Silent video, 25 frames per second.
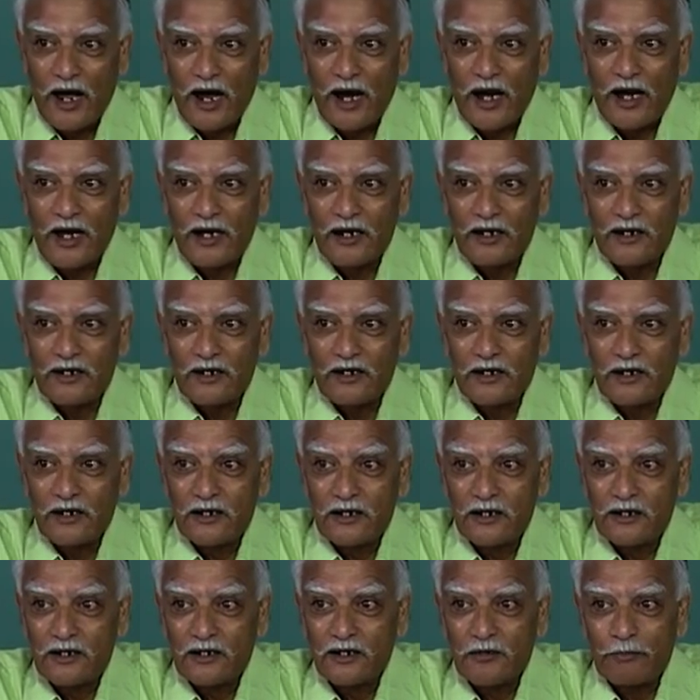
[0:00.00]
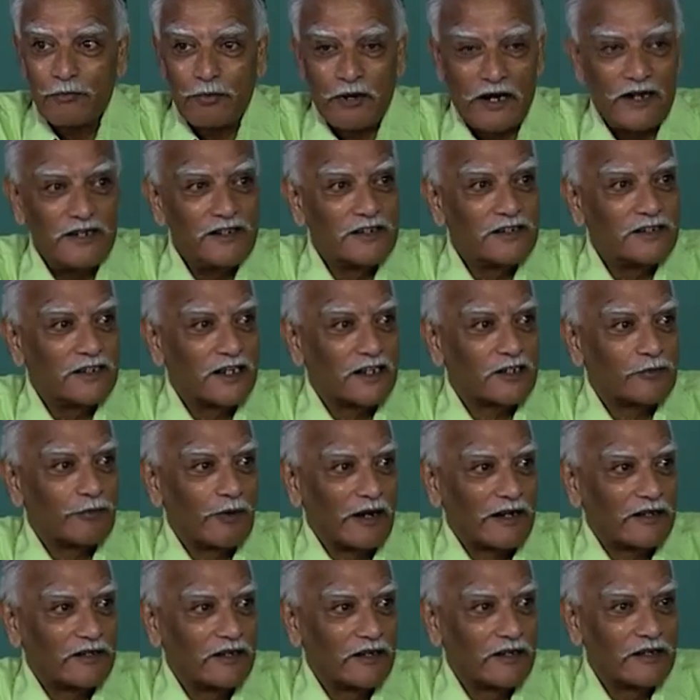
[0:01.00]
and the price
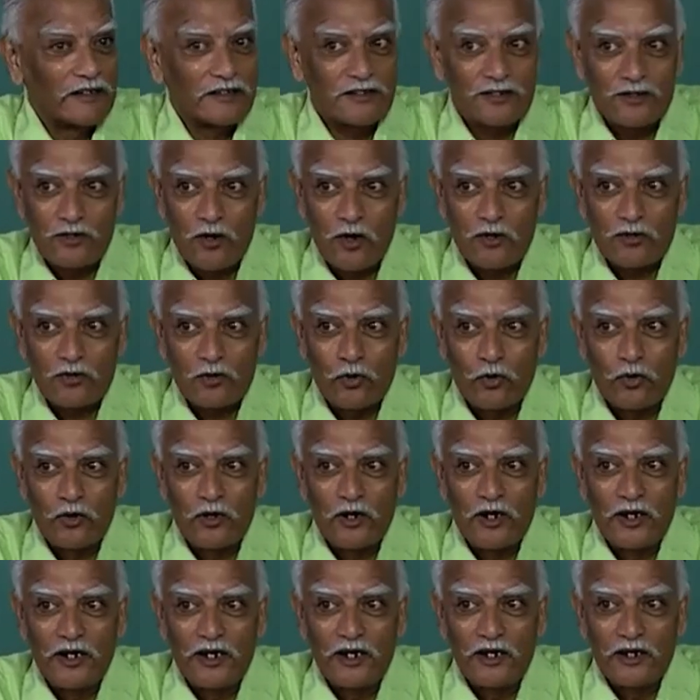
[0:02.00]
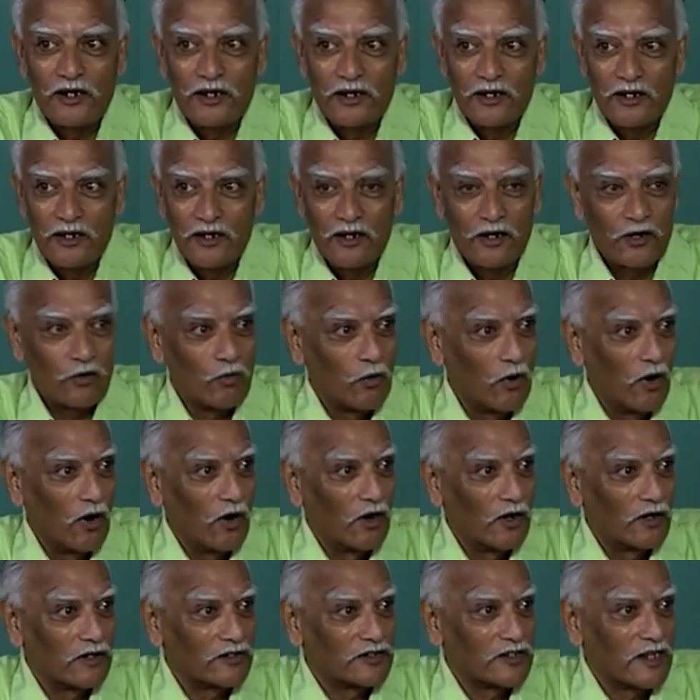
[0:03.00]
expected is not only
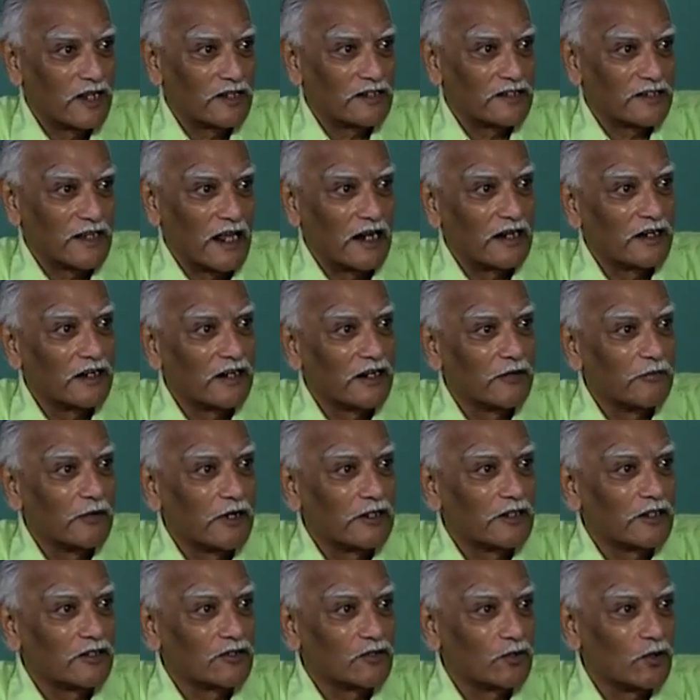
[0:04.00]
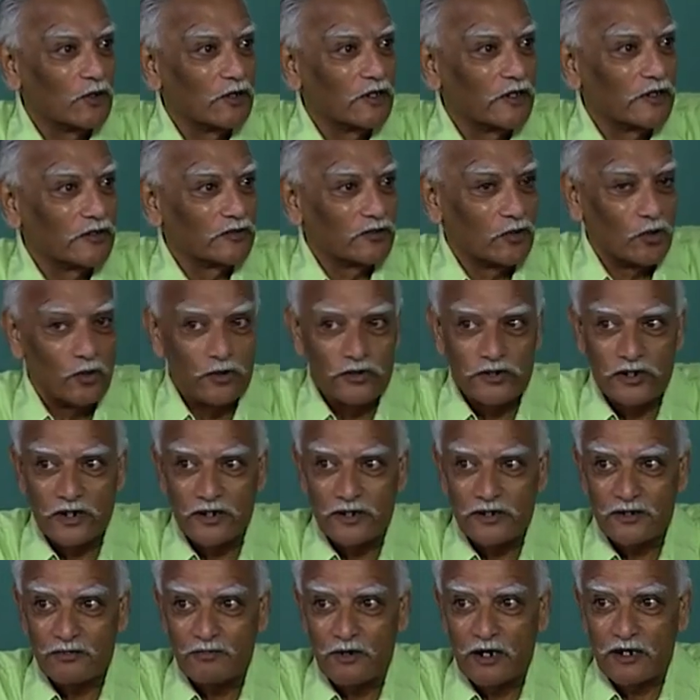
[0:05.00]
rewards as salary by the
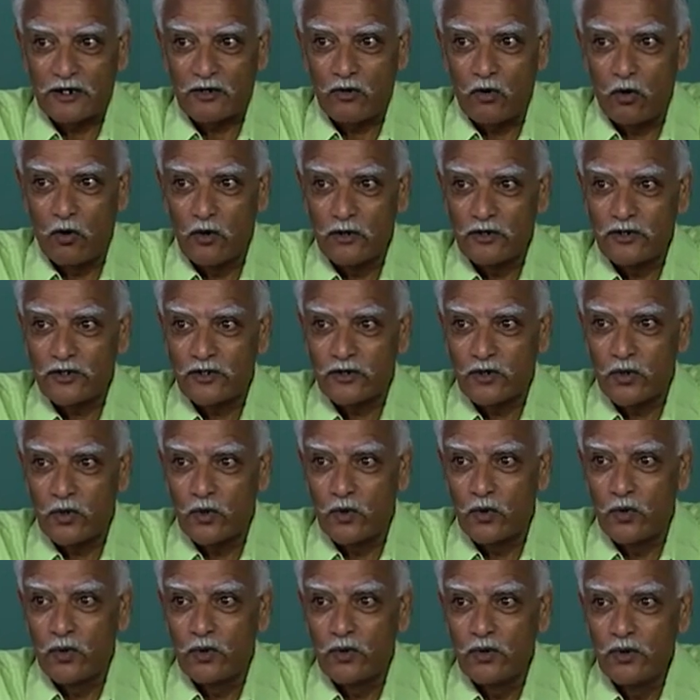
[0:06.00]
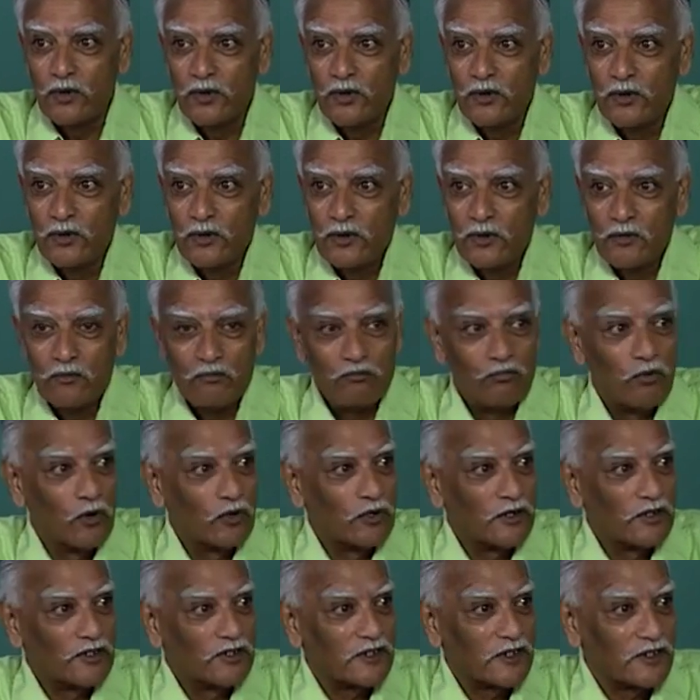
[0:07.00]
soldiers, but also
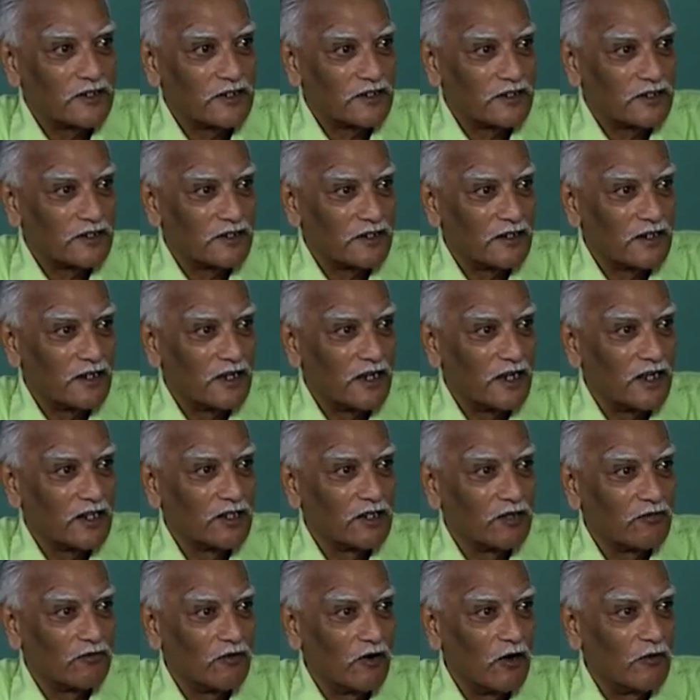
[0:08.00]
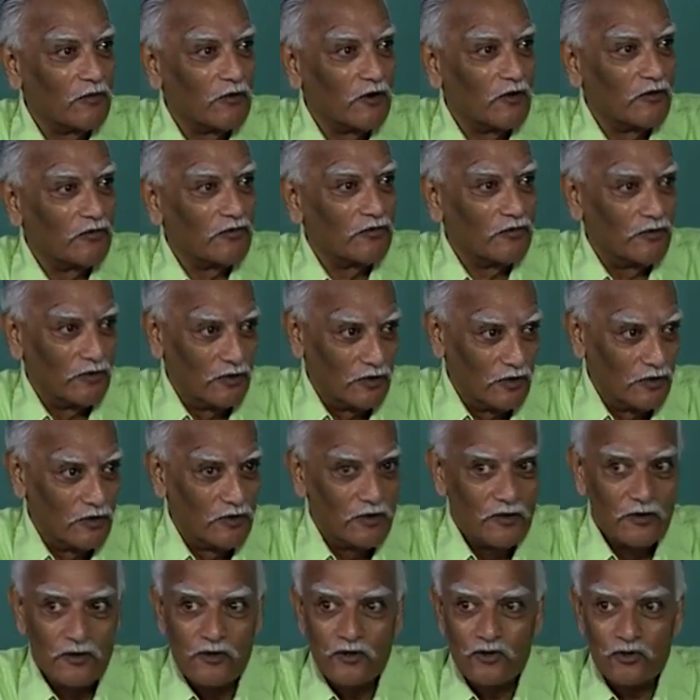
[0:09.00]
bonuses in the form of
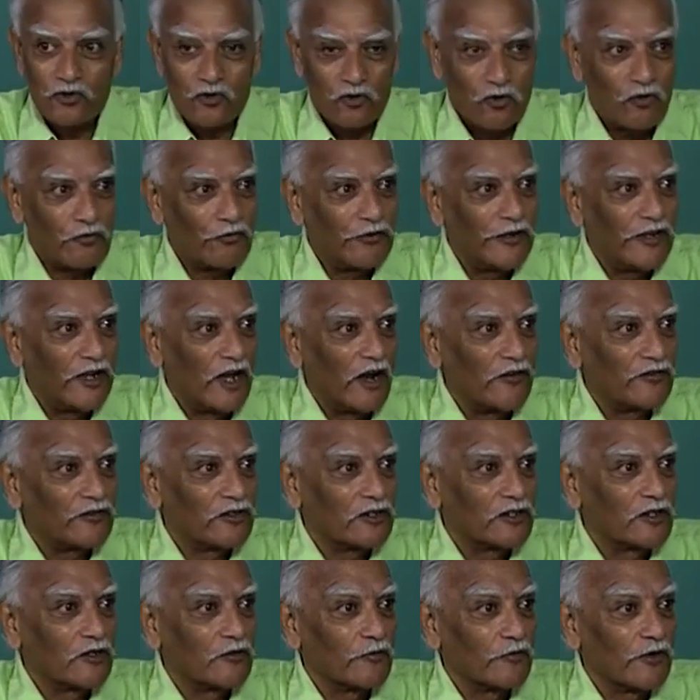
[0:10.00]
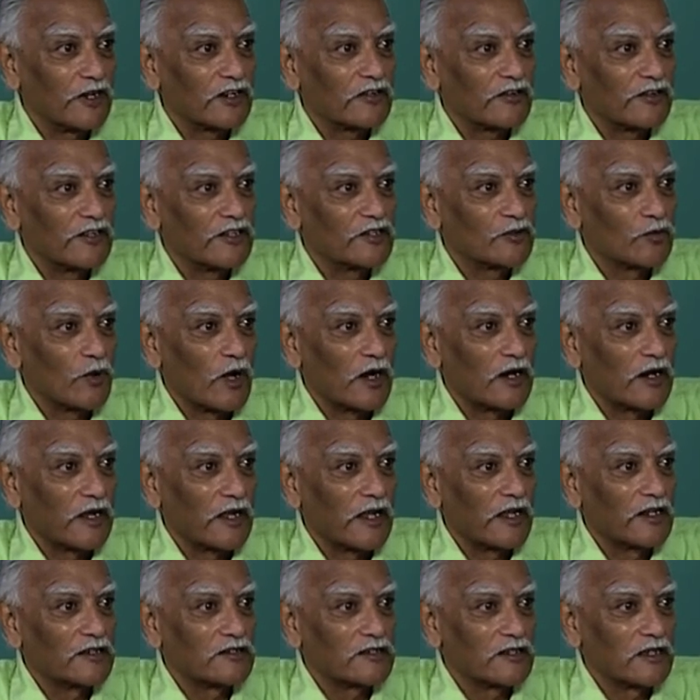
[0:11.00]
trophy after the victory is won
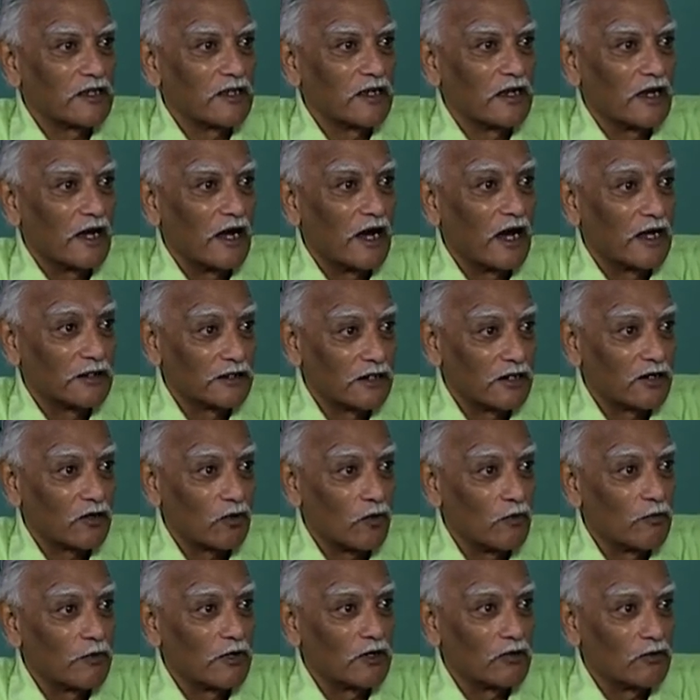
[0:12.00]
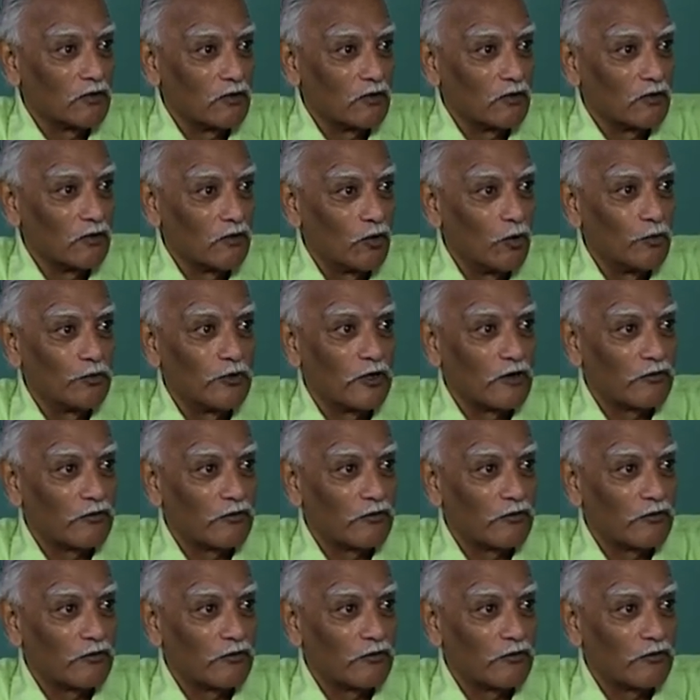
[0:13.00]
against the other Roman whom